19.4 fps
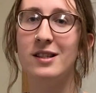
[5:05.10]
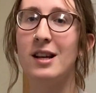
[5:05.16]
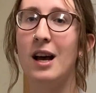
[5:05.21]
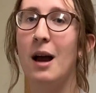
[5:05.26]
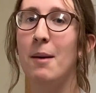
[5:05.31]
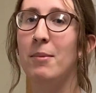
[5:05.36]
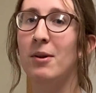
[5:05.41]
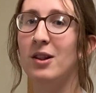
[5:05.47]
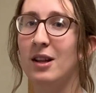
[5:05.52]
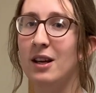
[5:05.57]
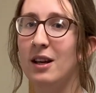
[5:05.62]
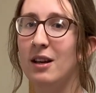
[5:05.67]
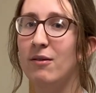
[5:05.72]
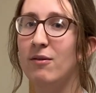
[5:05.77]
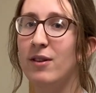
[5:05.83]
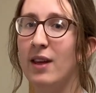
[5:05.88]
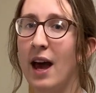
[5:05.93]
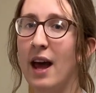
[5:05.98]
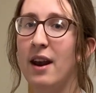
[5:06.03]
I
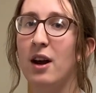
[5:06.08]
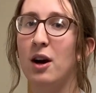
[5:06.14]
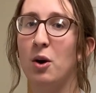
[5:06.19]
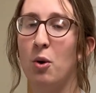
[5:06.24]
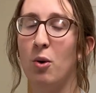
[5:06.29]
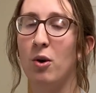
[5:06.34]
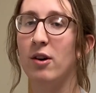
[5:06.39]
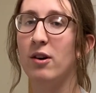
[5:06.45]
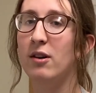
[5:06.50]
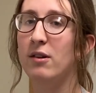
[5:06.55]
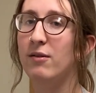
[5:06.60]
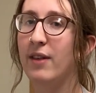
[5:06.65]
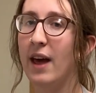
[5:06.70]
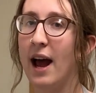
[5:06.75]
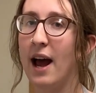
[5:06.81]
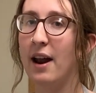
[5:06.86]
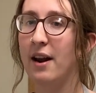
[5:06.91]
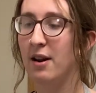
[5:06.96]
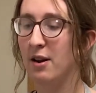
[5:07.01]
believe then a quarter of
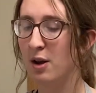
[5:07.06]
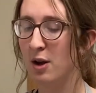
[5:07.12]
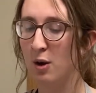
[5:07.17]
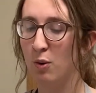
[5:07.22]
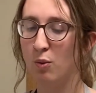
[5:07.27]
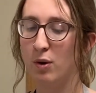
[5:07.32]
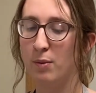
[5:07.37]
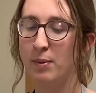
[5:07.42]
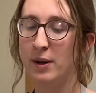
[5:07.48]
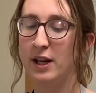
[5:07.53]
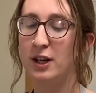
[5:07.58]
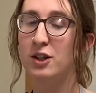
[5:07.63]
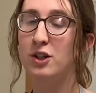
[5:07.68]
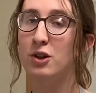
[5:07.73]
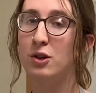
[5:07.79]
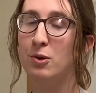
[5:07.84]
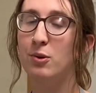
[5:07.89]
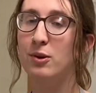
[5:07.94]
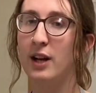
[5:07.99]
that would be
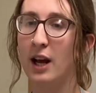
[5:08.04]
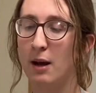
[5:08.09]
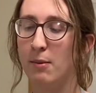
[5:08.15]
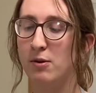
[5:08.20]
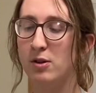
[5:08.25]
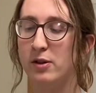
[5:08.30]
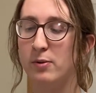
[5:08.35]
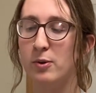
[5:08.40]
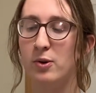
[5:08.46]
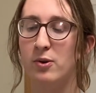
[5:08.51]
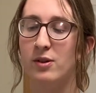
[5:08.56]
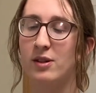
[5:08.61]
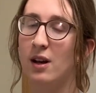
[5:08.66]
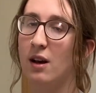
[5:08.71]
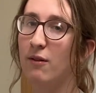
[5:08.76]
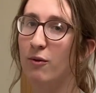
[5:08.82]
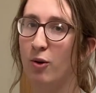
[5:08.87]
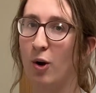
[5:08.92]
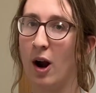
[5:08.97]
2 tablespoons
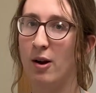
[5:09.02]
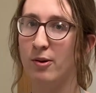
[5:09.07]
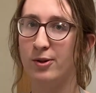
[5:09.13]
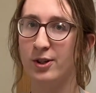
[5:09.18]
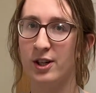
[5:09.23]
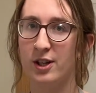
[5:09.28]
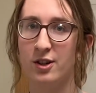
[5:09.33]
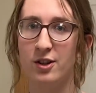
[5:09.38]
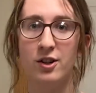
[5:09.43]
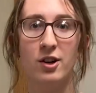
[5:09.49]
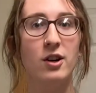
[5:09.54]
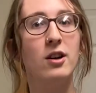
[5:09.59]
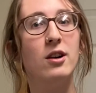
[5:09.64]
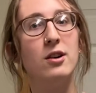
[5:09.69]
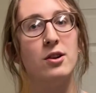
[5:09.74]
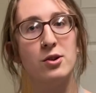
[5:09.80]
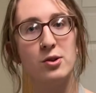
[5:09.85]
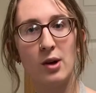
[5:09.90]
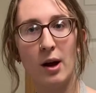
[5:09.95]
of ground ginger.
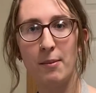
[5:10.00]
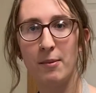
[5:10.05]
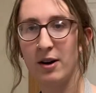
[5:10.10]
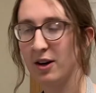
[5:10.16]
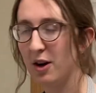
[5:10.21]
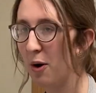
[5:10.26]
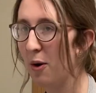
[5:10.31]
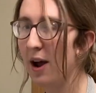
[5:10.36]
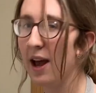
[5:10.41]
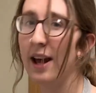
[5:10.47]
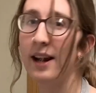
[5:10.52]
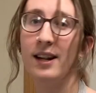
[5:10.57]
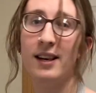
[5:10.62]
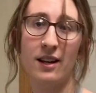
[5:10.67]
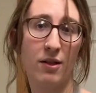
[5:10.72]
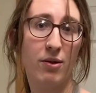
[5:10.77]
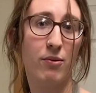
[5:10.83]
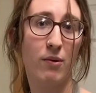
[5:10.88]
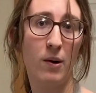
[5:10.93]
So I'm going to go ahead
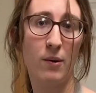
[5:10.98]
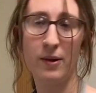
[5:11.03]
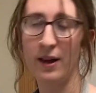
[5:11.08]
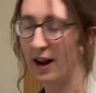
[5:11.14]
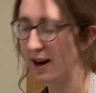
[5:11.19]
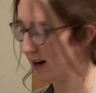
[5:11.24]
and throw that